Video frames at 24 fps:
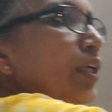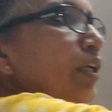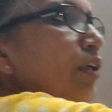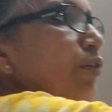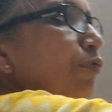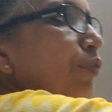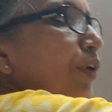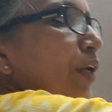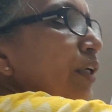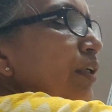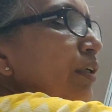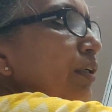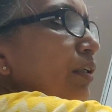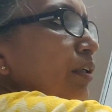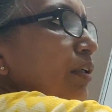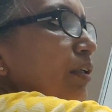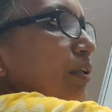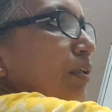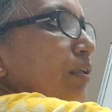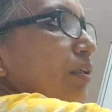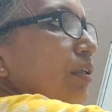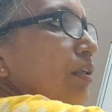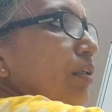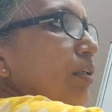E1,
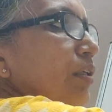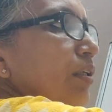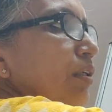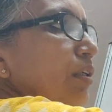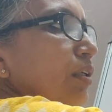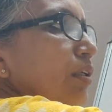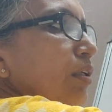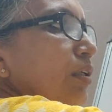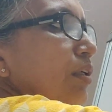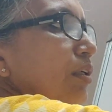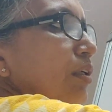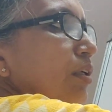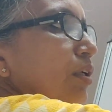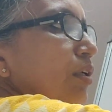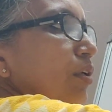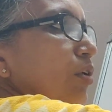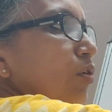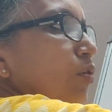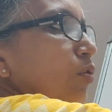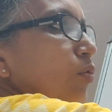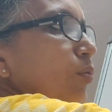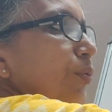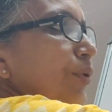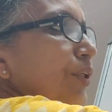
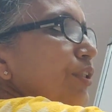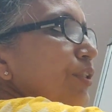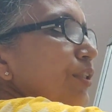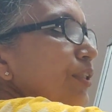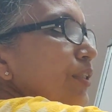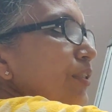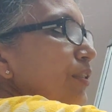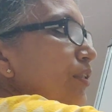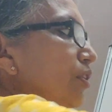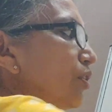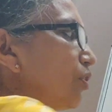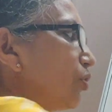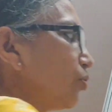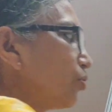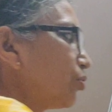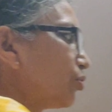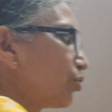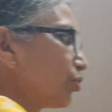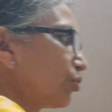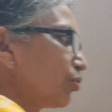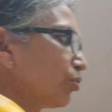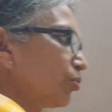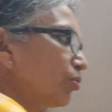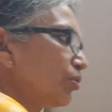which is due
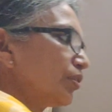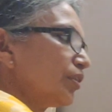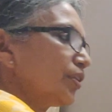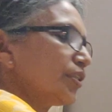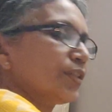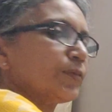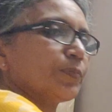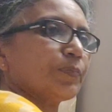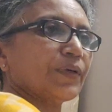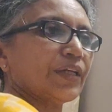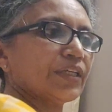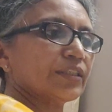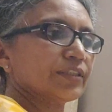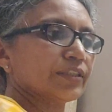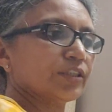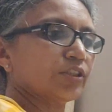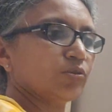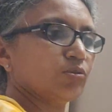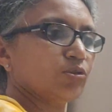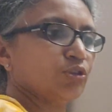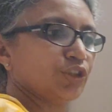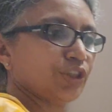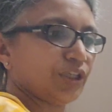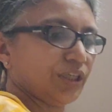to this plus
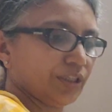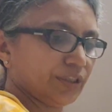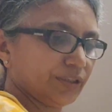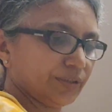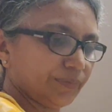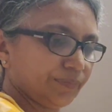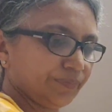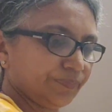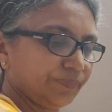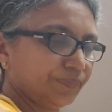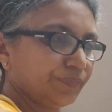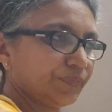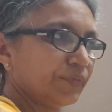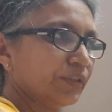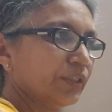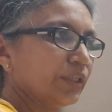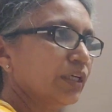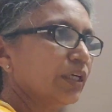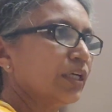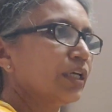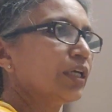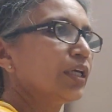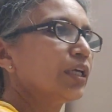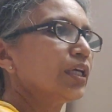Q charge.
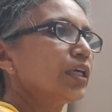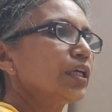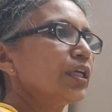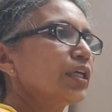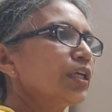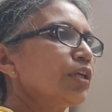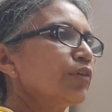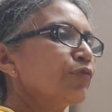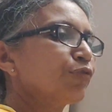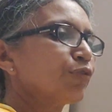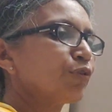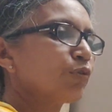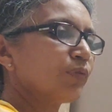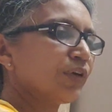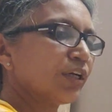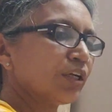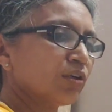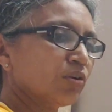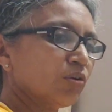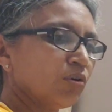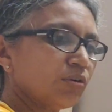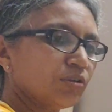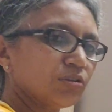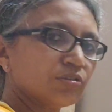If you
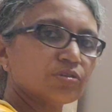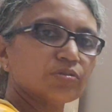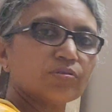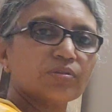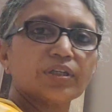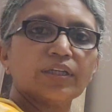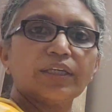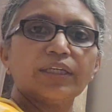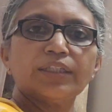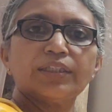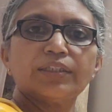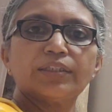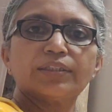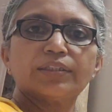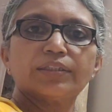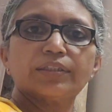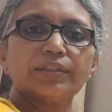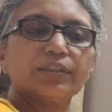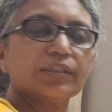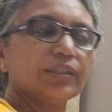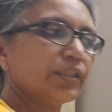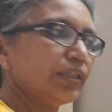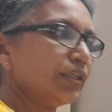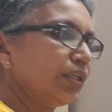were going to
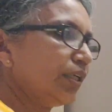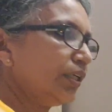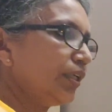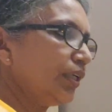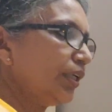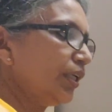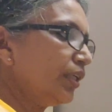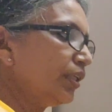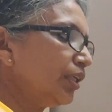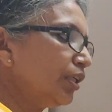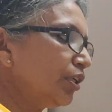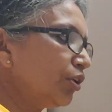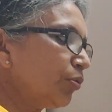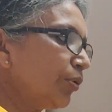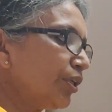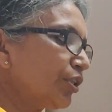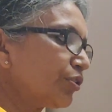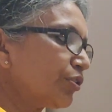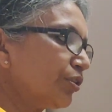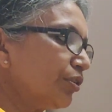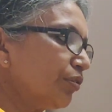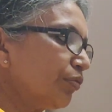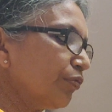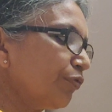write an
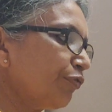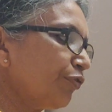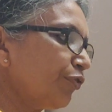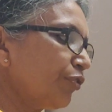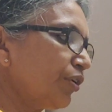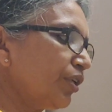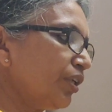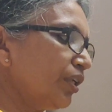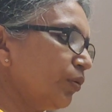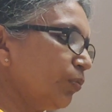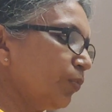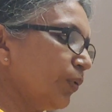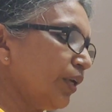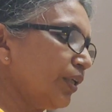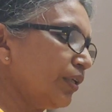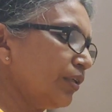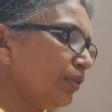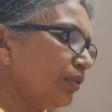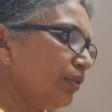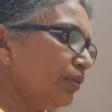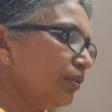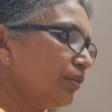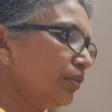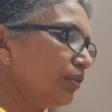equation for
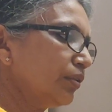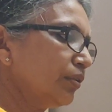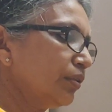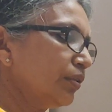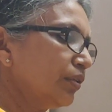E1,